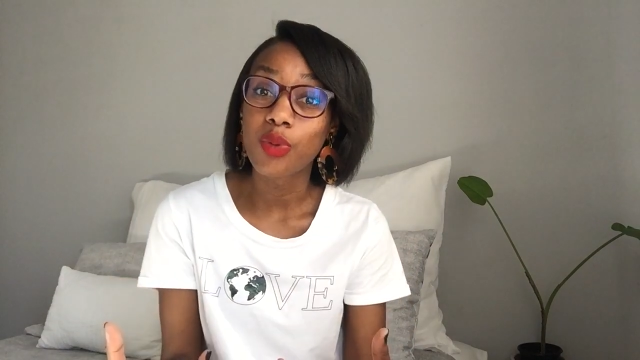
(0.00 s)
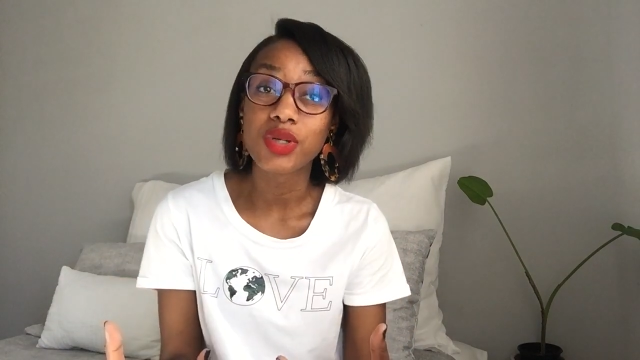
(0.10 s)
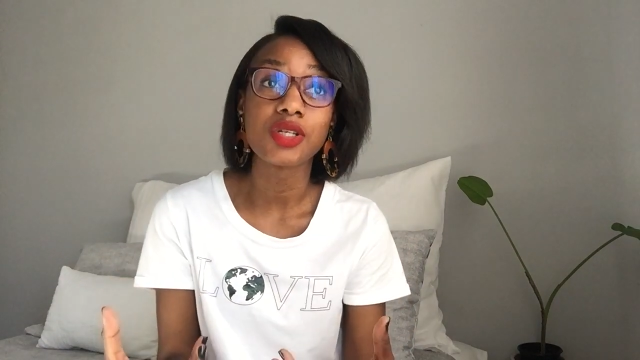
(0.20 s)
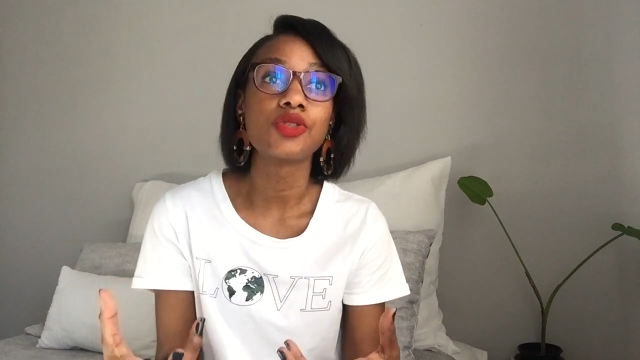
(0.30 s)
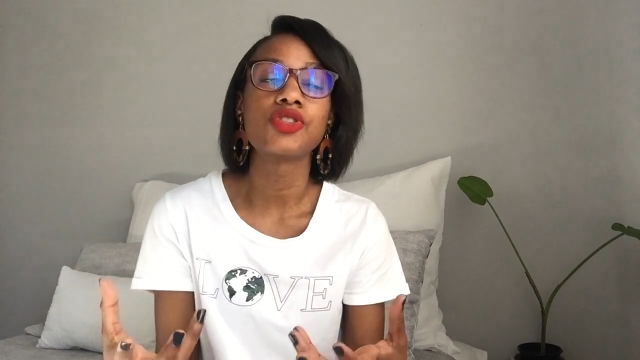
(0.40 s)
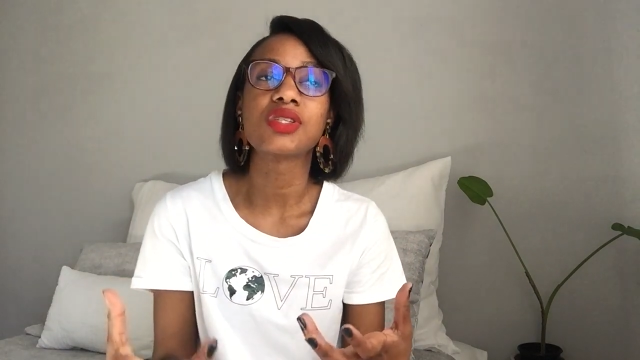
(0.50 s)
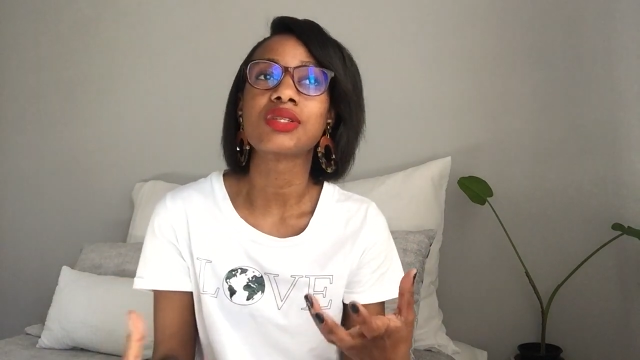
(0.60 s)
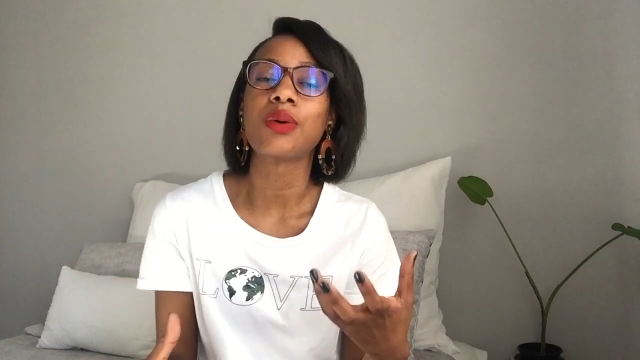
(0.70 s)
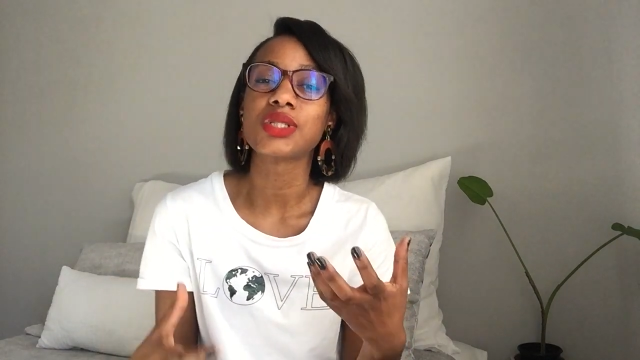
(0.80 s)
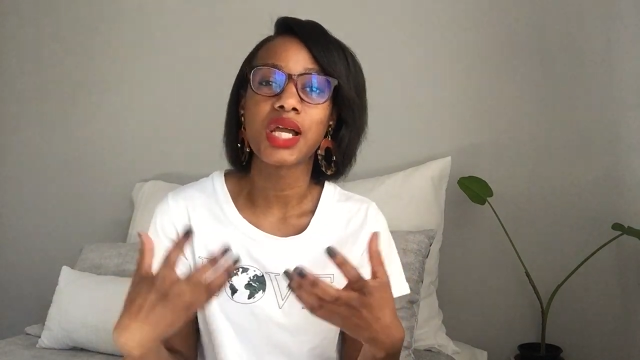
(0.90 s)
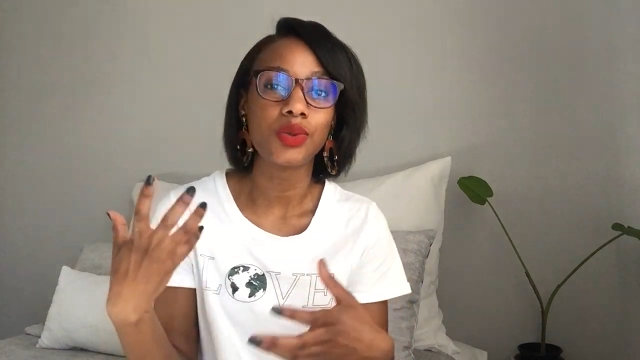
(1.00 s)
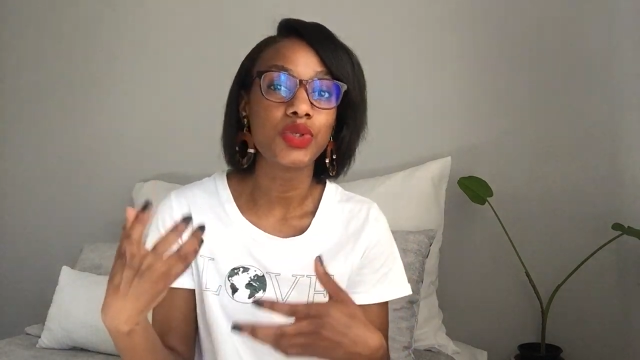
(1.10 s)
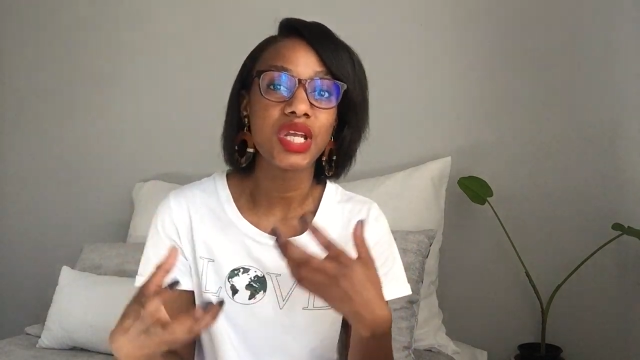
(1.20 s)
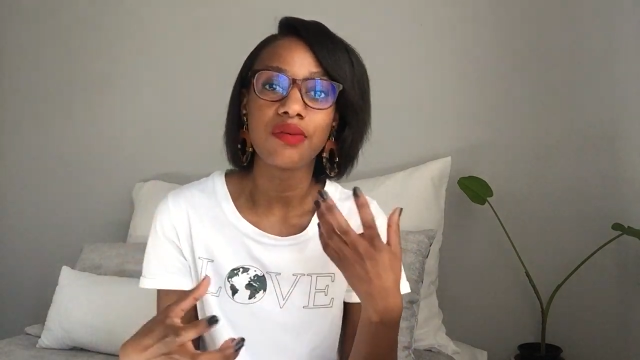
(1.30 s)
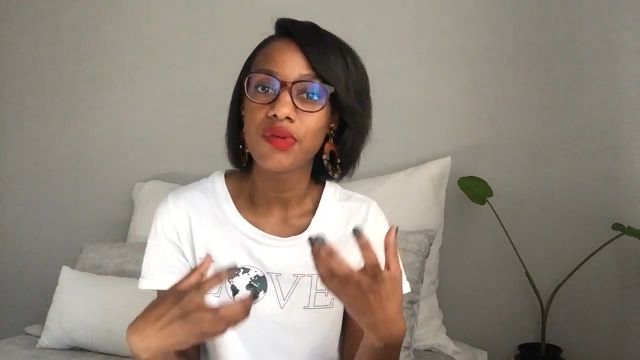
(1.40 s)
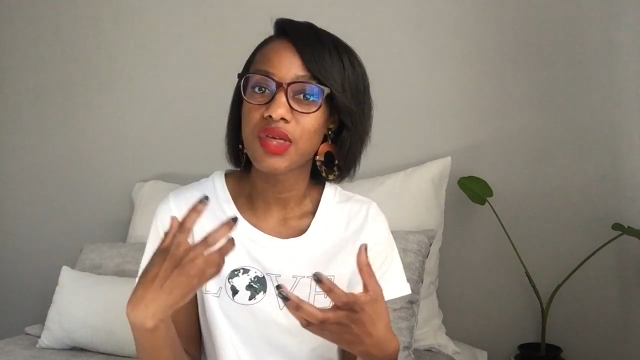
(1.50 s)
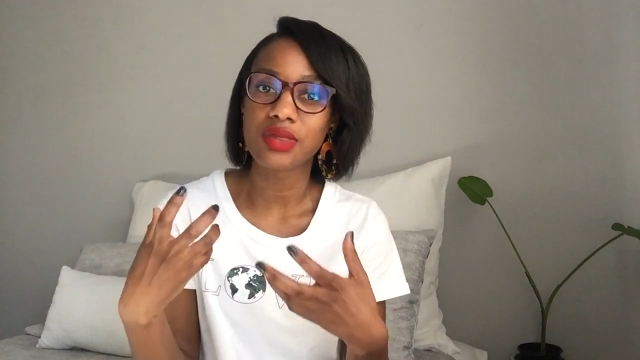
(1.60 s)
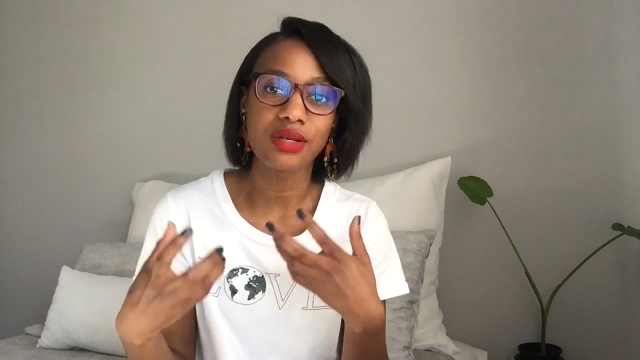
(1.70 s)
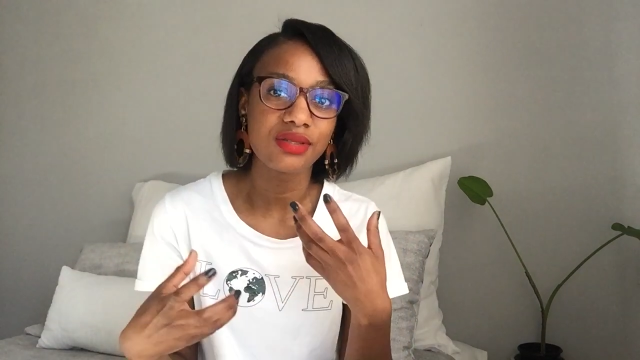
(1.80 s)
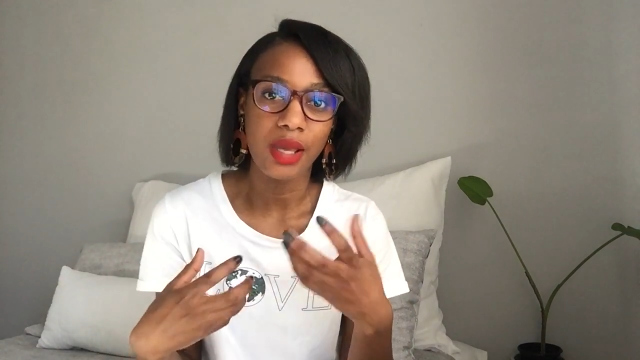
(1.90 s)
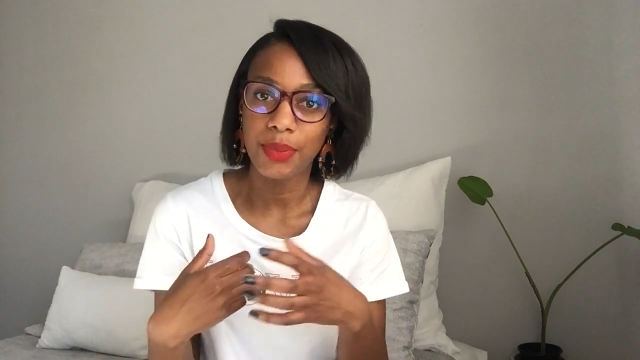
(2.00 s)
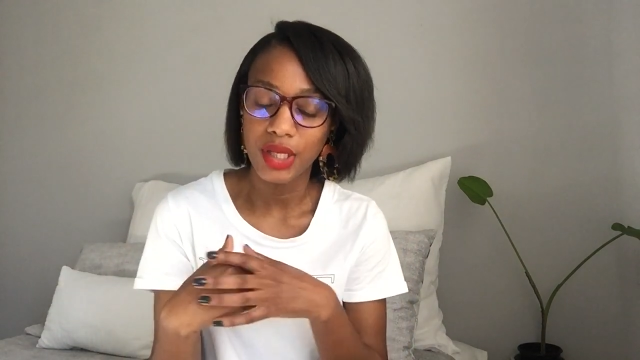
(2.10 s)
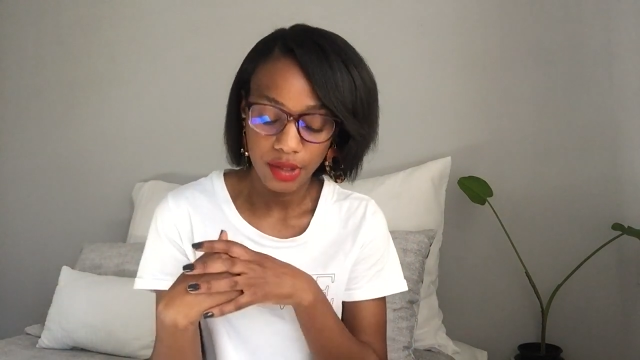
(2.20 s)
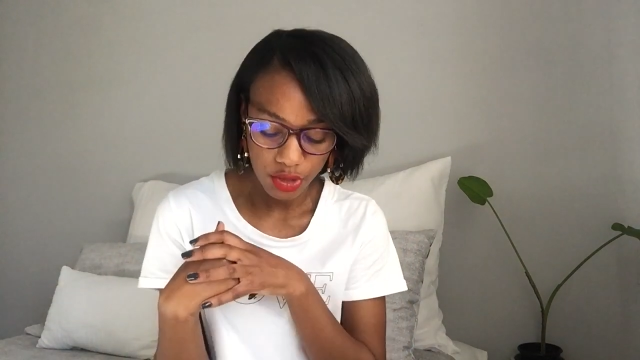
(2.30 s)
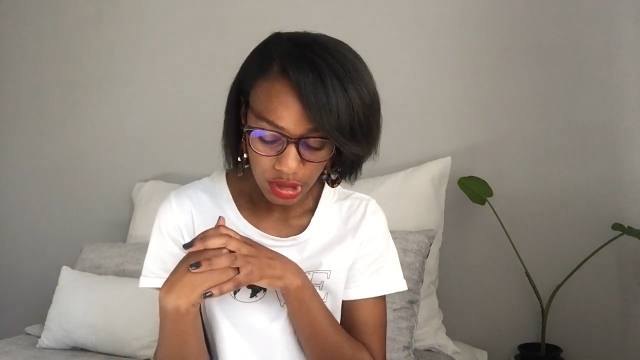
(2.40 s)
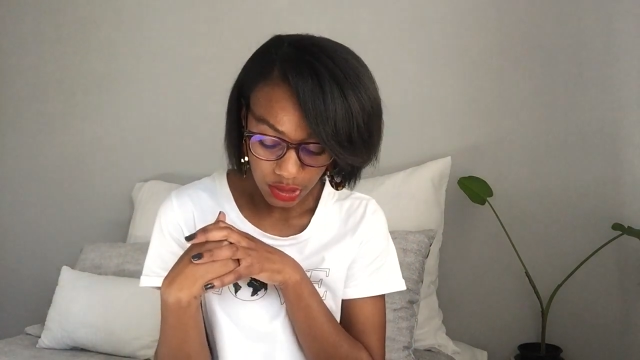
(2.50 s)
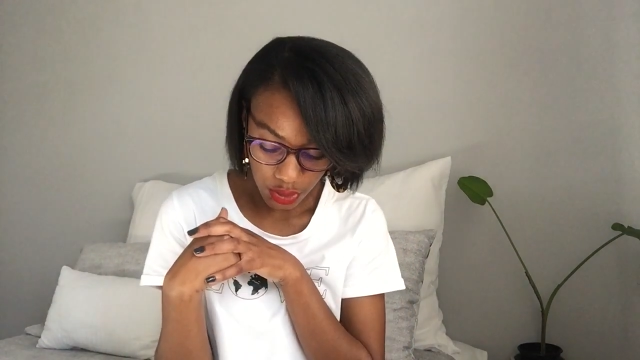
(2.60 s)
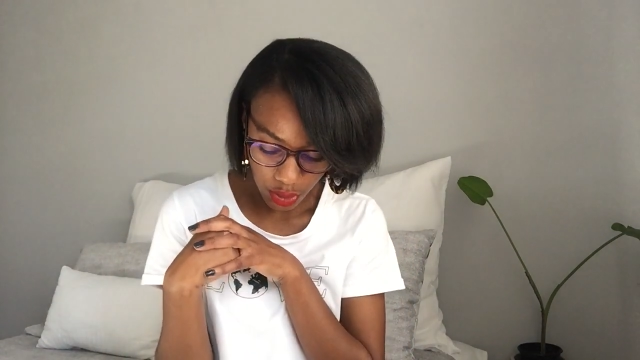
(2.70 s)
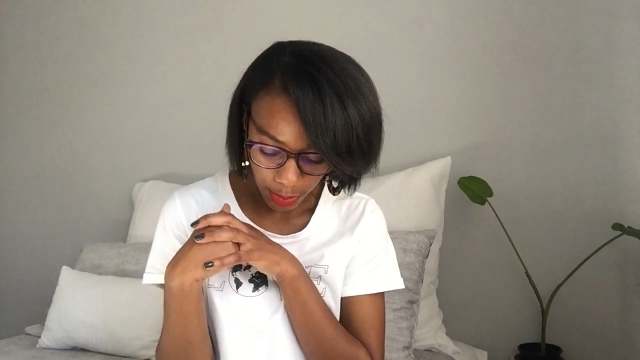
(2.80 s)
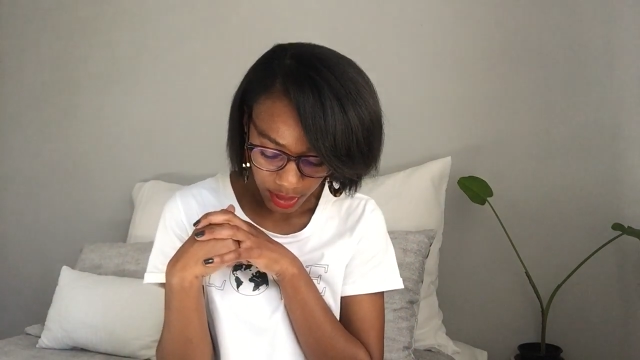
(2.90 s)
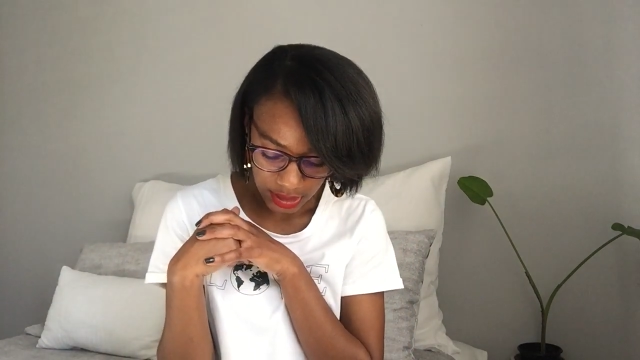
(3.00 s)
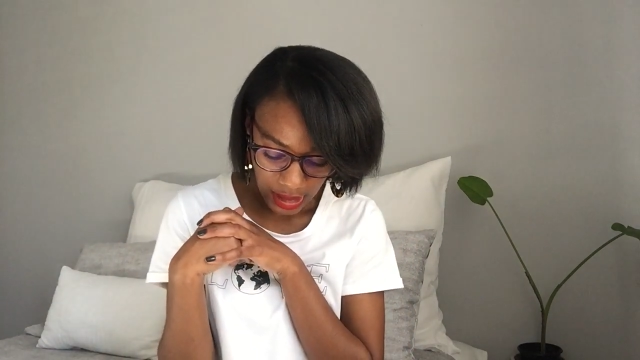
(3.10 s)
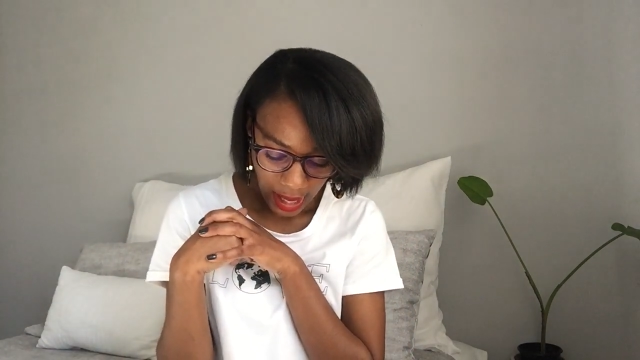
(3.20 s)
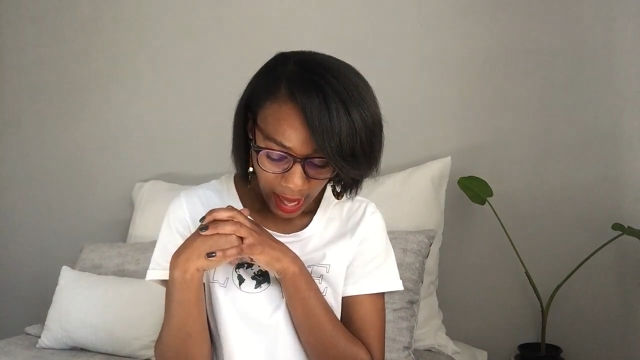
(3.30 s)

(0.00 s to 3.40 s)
water to just now dilute everything that is happening into your body.